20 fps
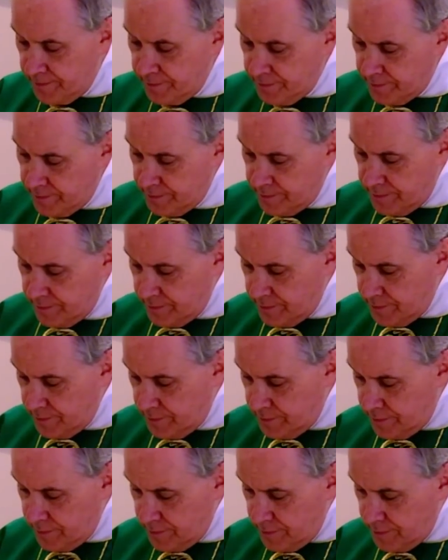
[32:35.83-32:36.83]

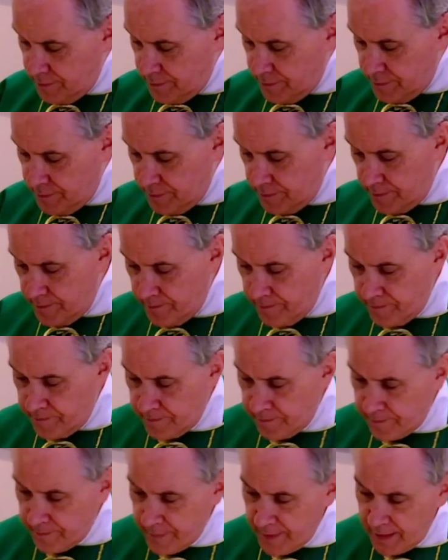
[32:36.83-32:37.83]

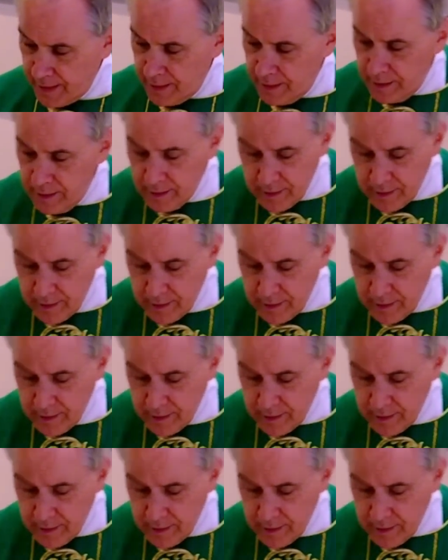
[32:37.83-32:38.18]
[no speech]